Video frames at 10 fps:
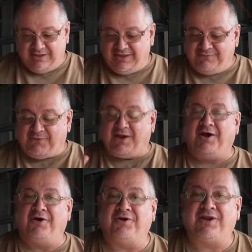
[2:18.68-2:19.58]
if
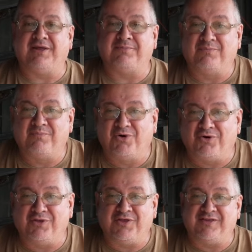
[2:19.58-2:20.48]
only
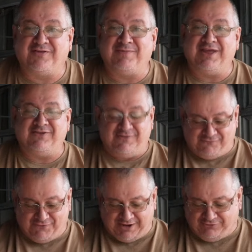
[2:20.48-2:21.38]
more of these
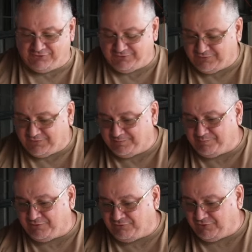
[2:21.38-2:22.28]
manufacturers that
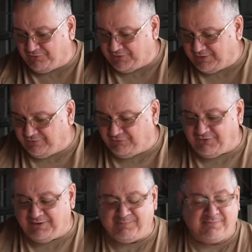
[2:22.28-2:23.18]
produce these cheaper